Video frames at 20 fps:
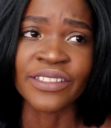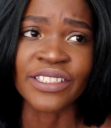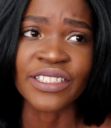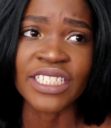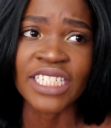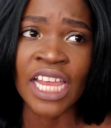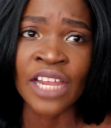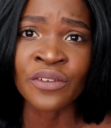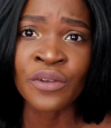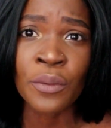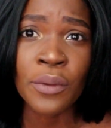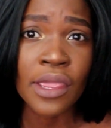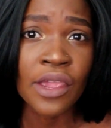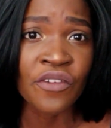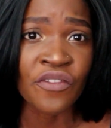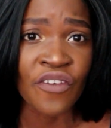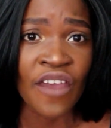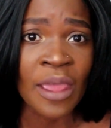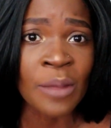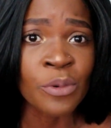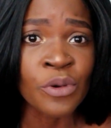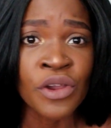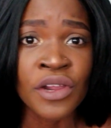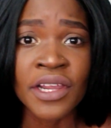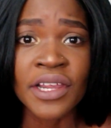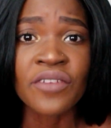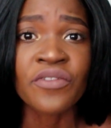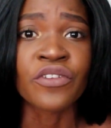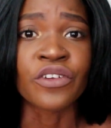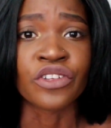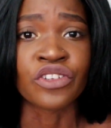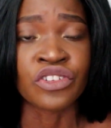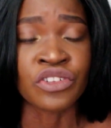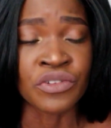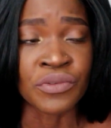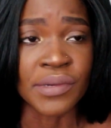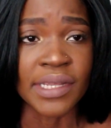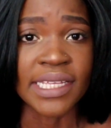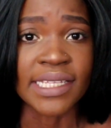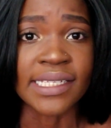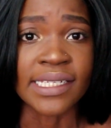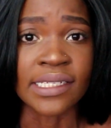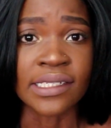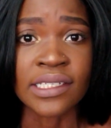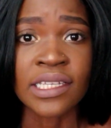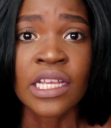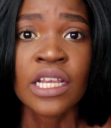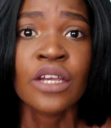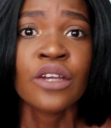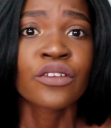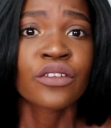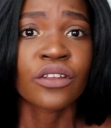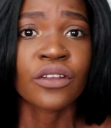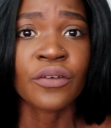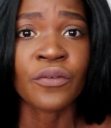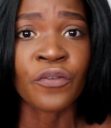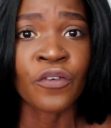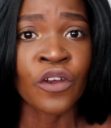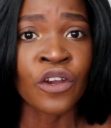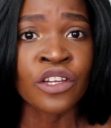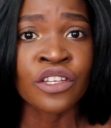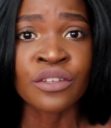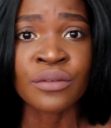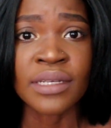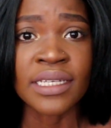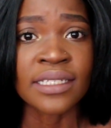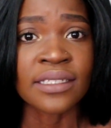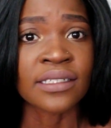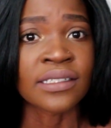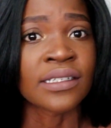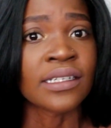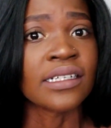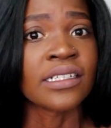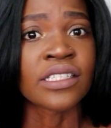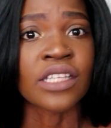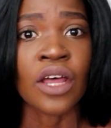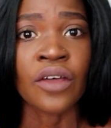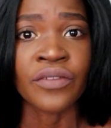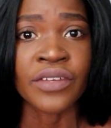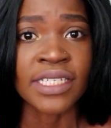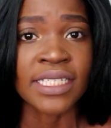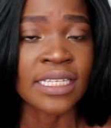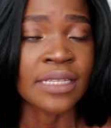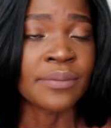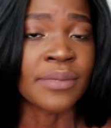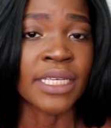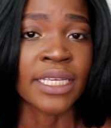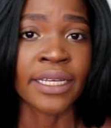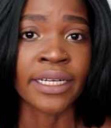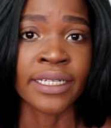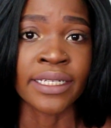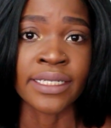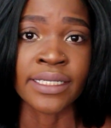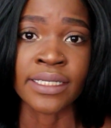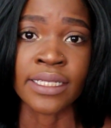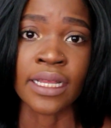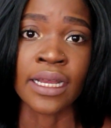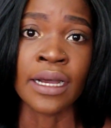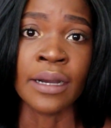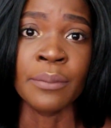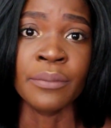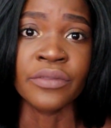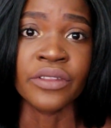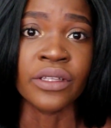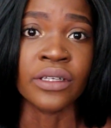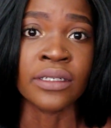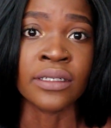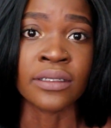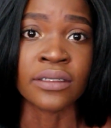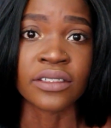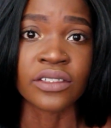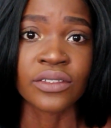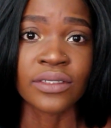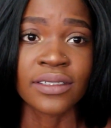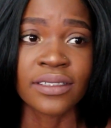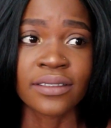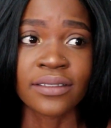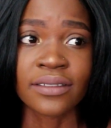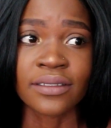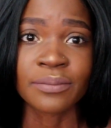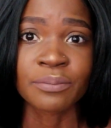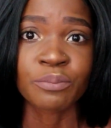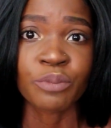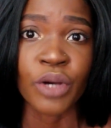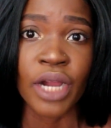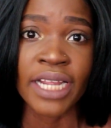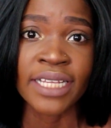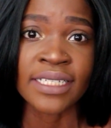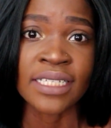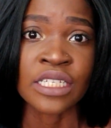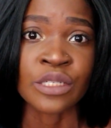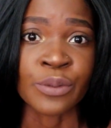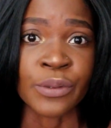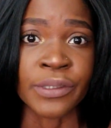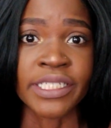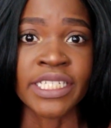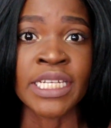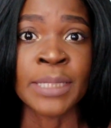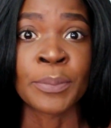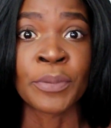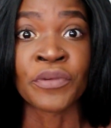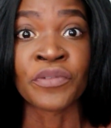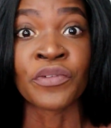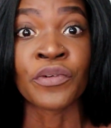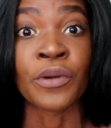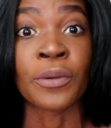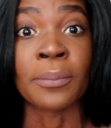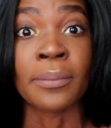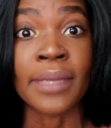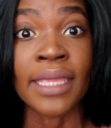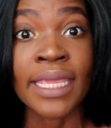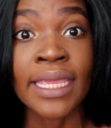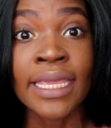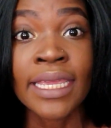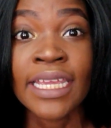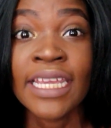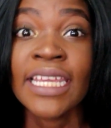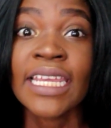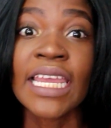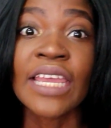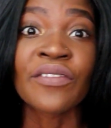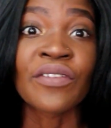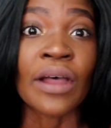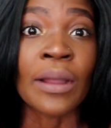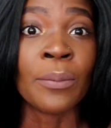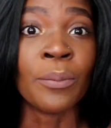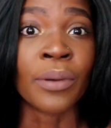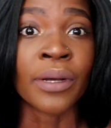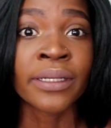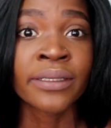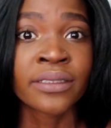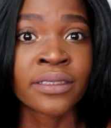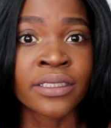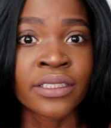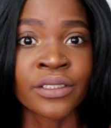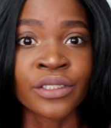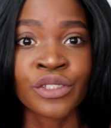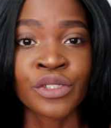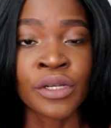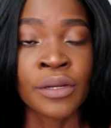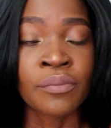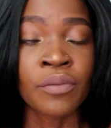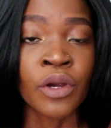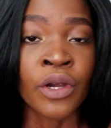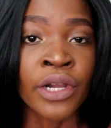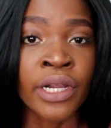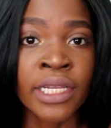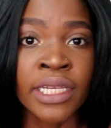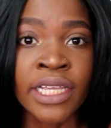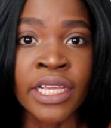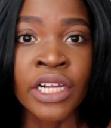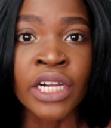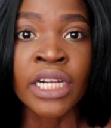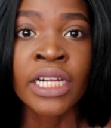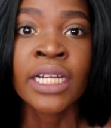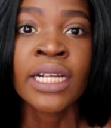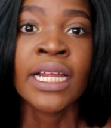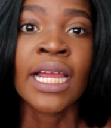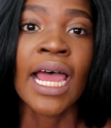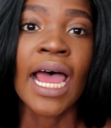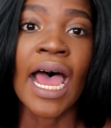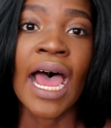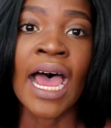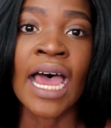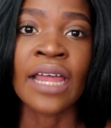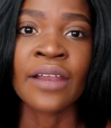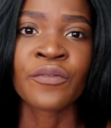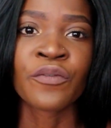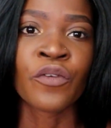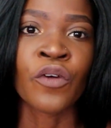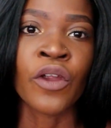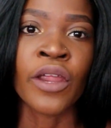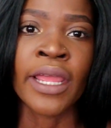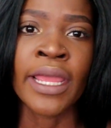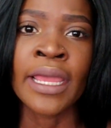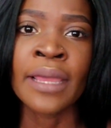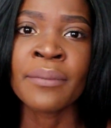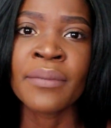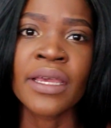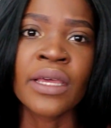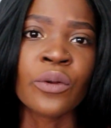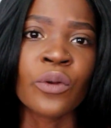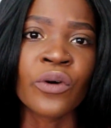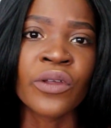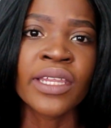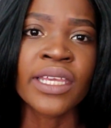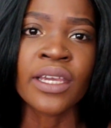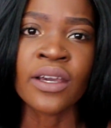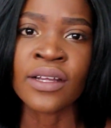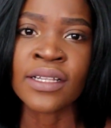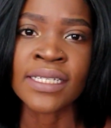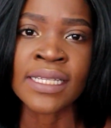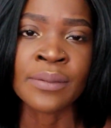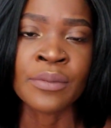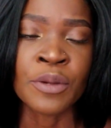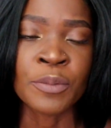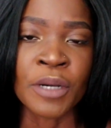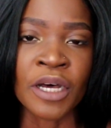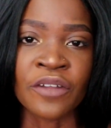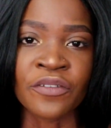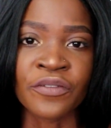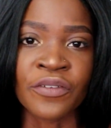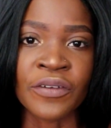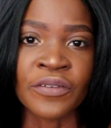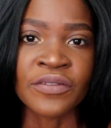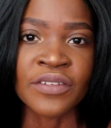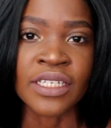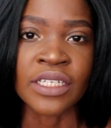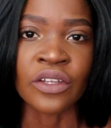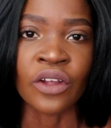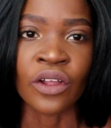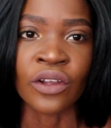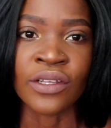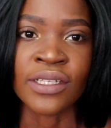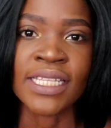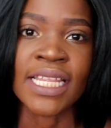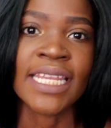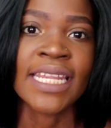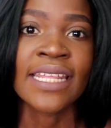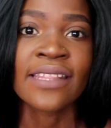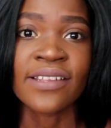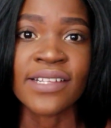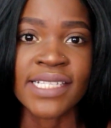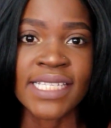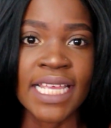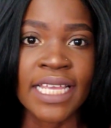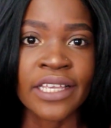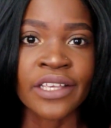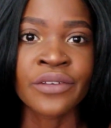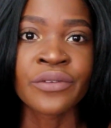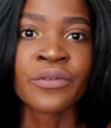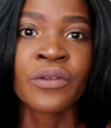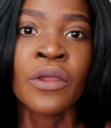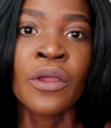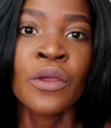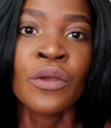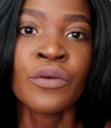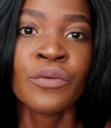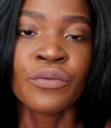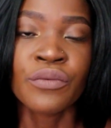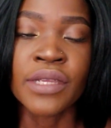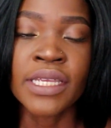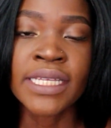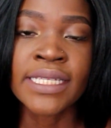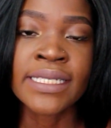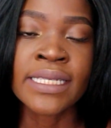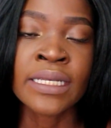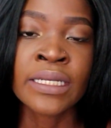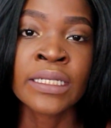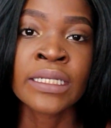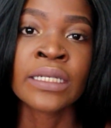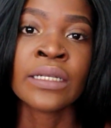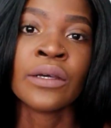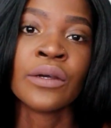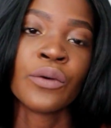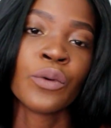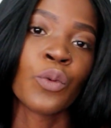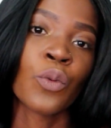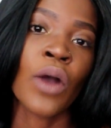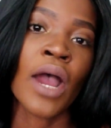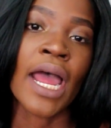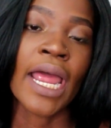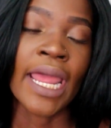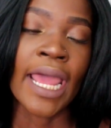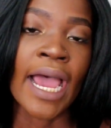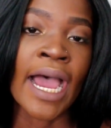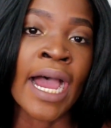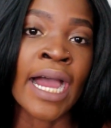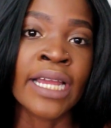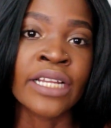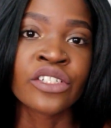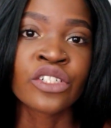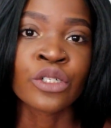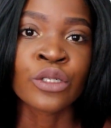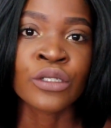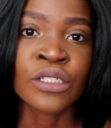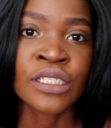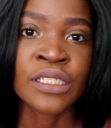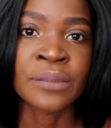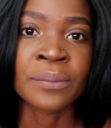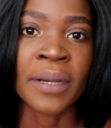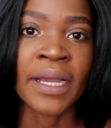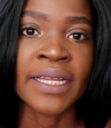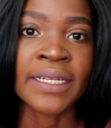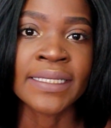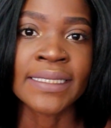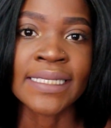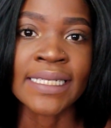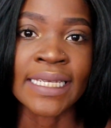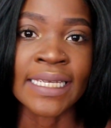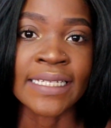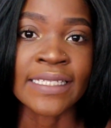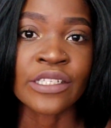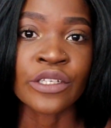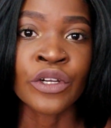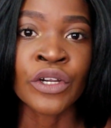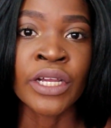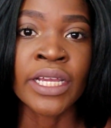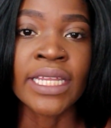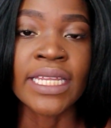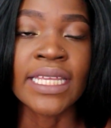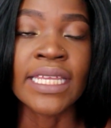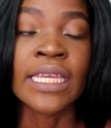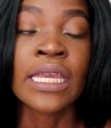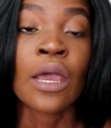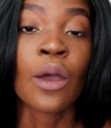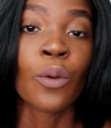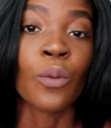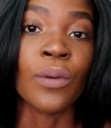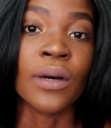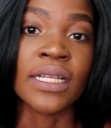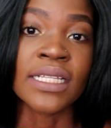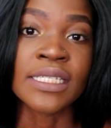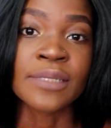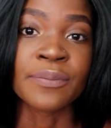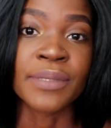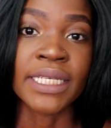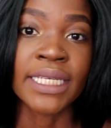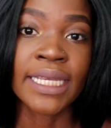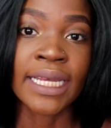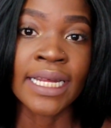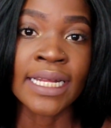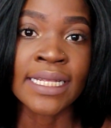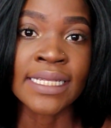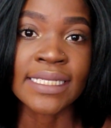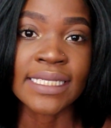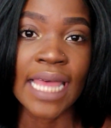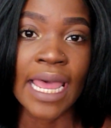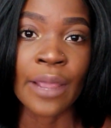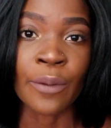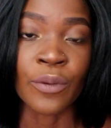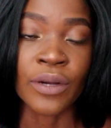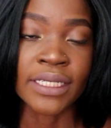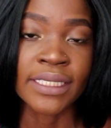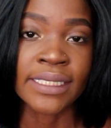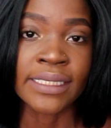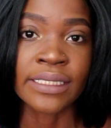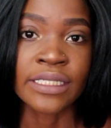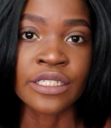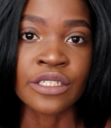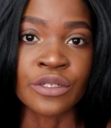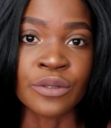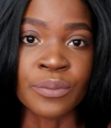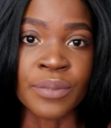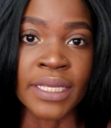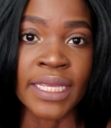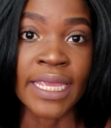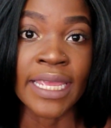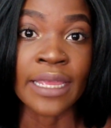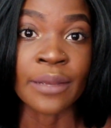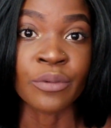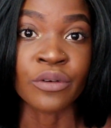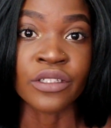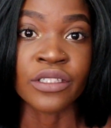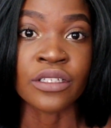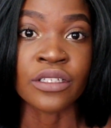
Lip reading: January or February for two reasons. So the first reason is obviously because the prices were cheaper for me if I booked the trip earlier, and for him it only cost him about $50. And then the second reason why I chose to buy the tickets early was because I wanted to be able